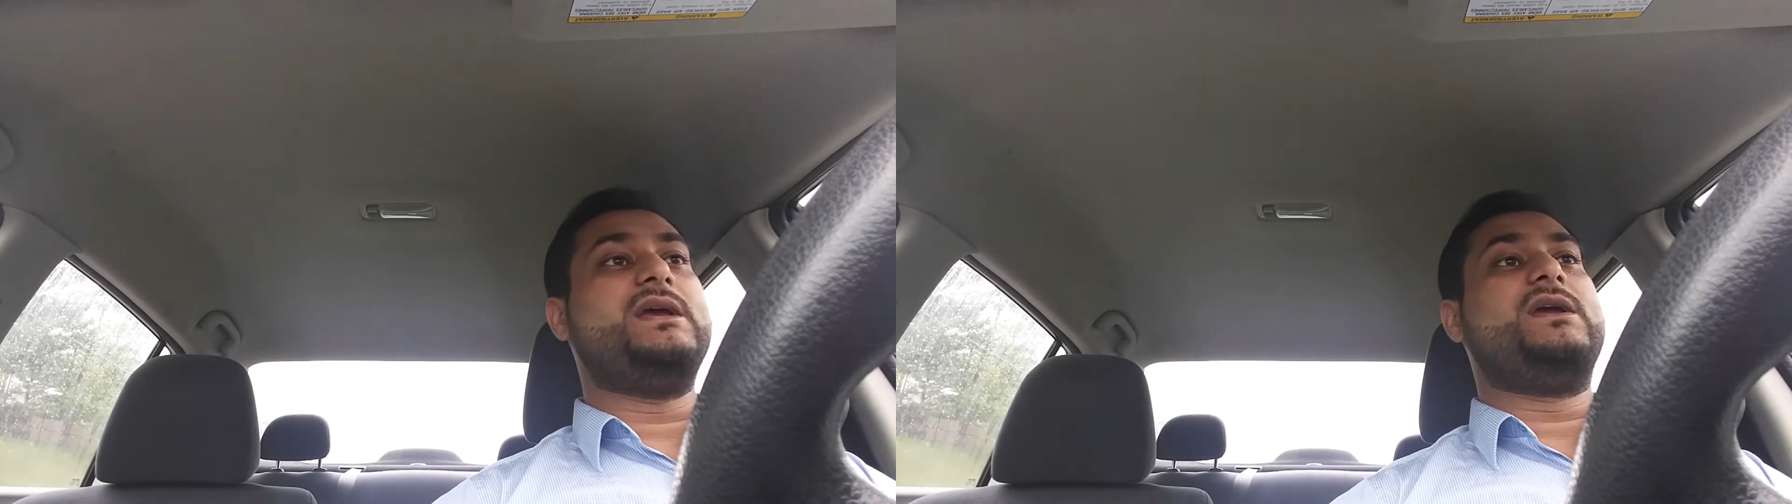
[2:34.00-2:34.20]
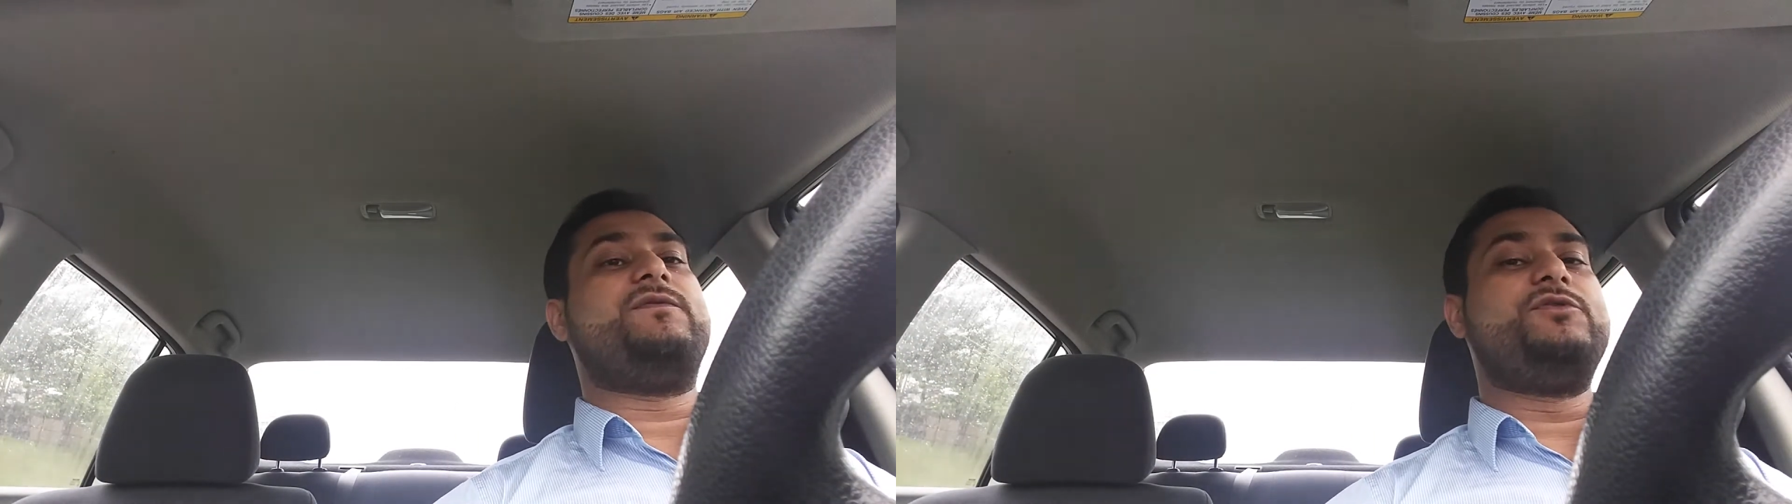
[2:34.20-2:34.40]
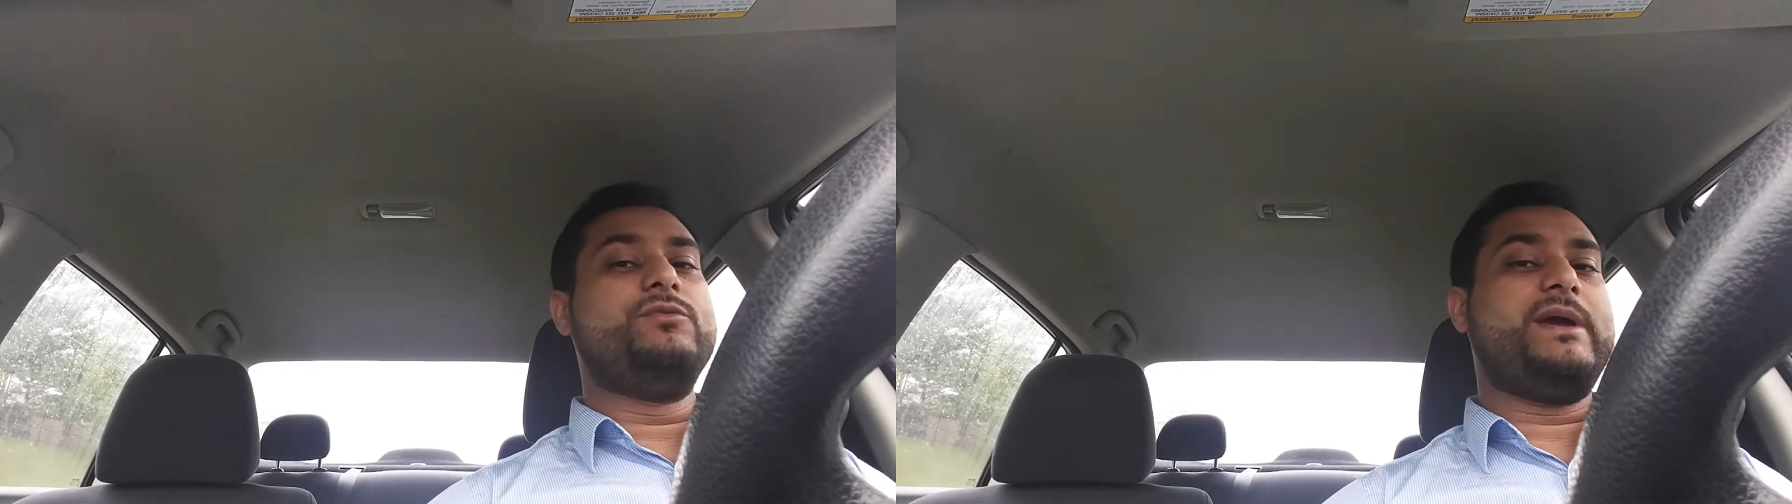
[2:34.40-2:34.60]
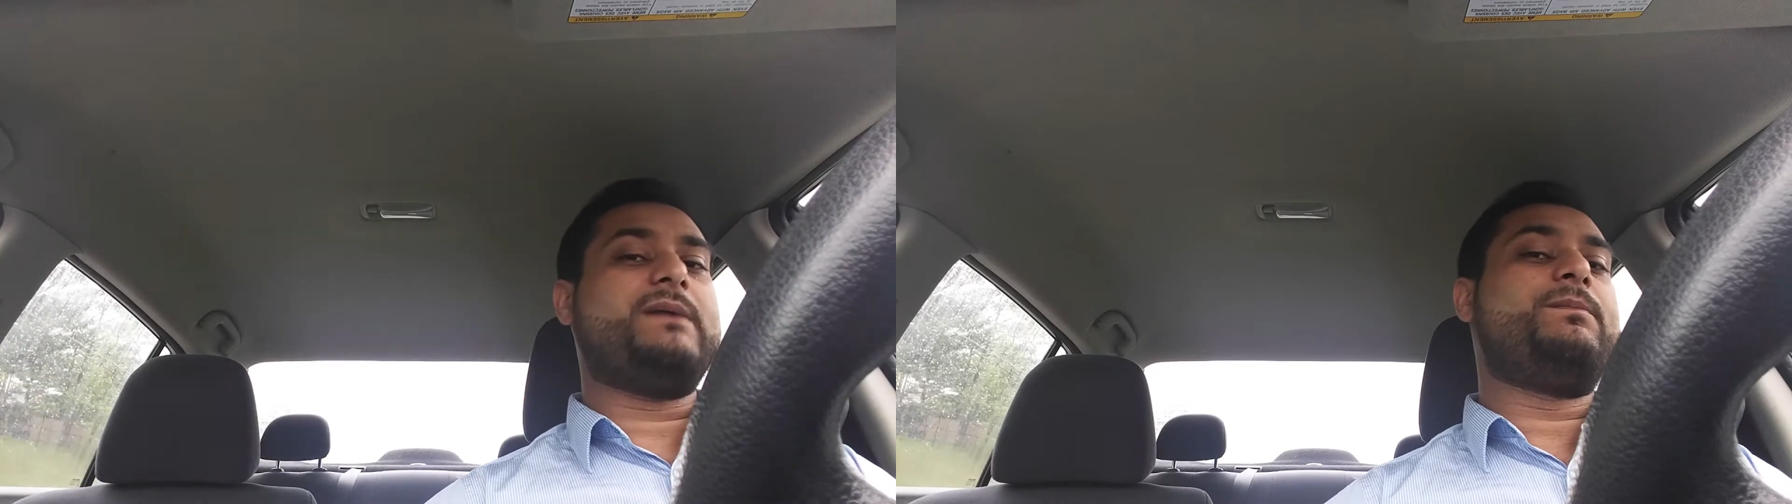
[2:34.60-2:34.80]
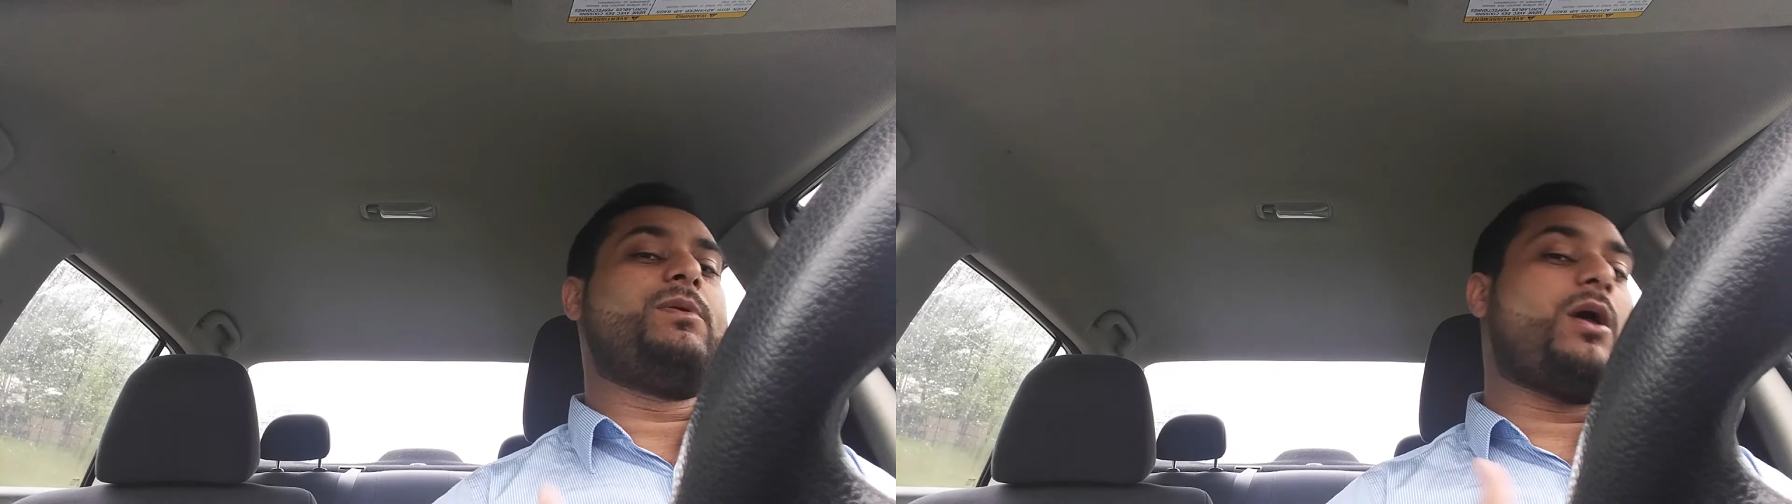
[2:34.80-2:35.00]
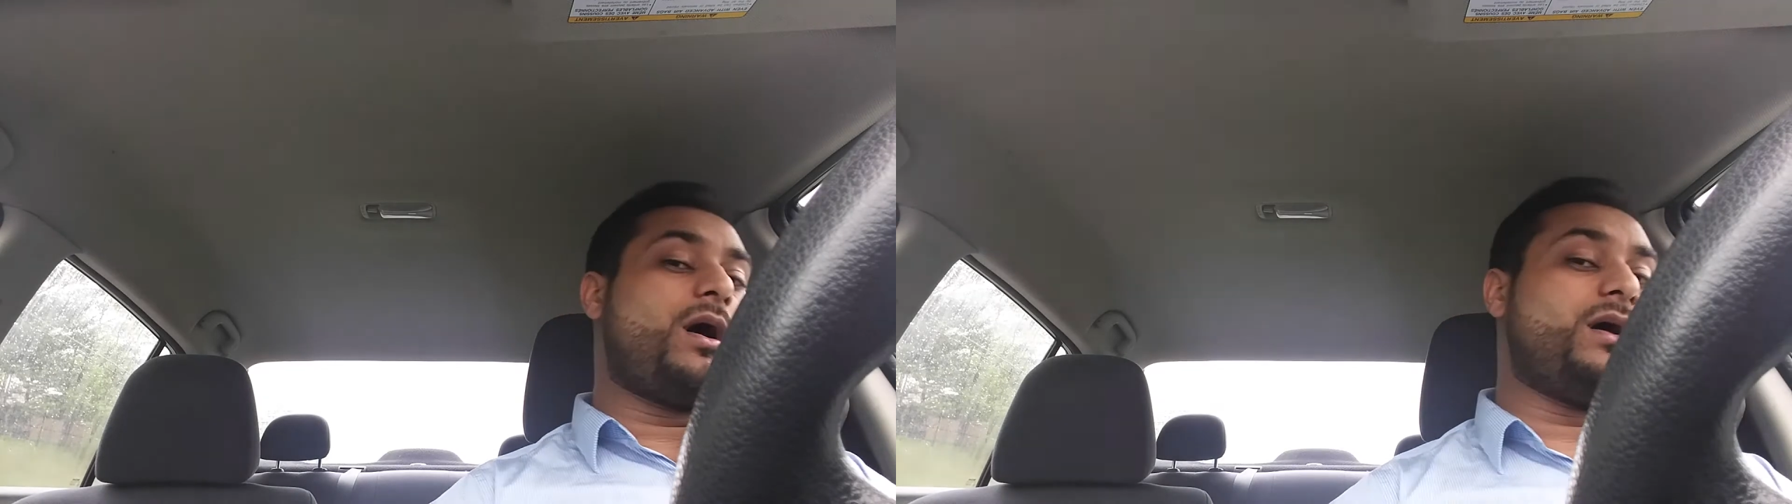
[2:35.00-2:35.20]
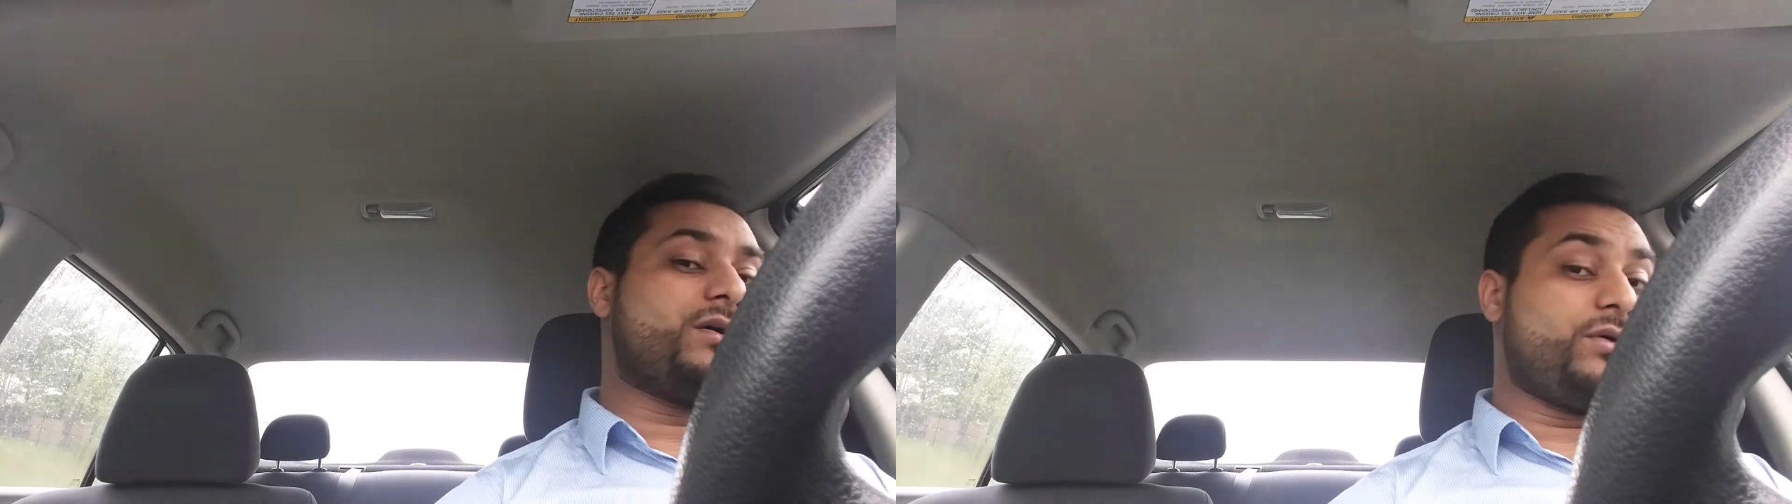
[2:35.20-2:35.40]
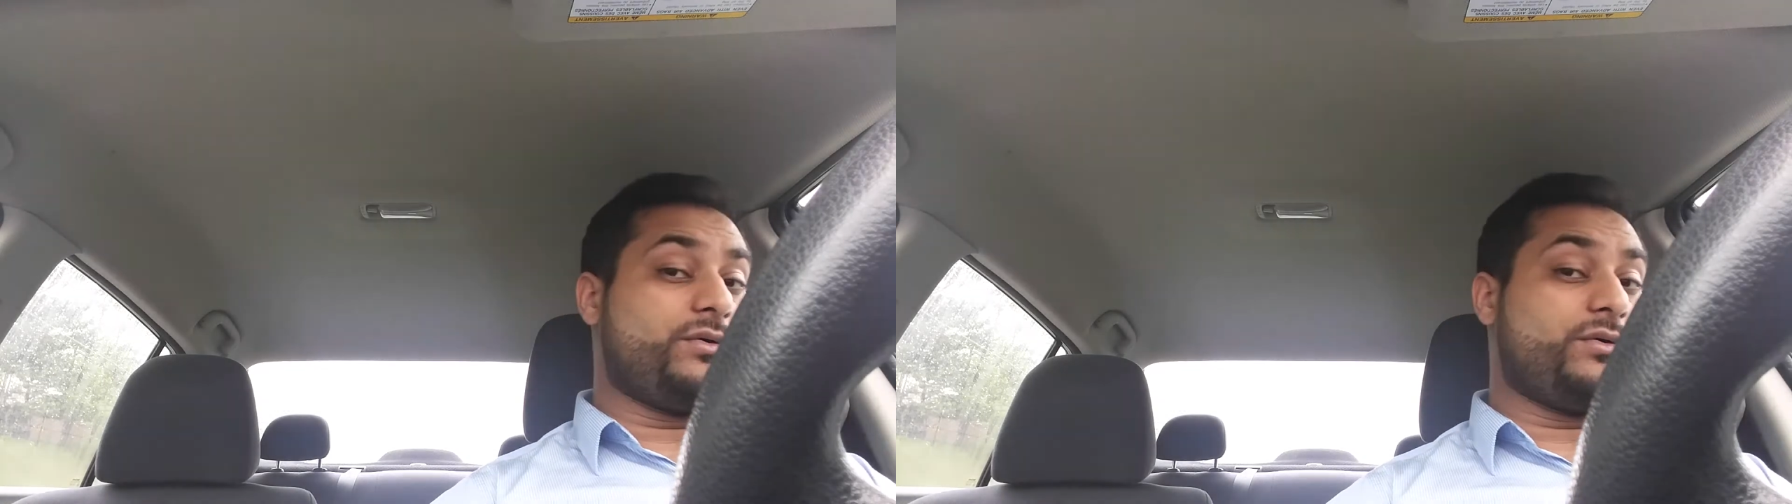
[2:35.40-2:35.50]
if you make a blog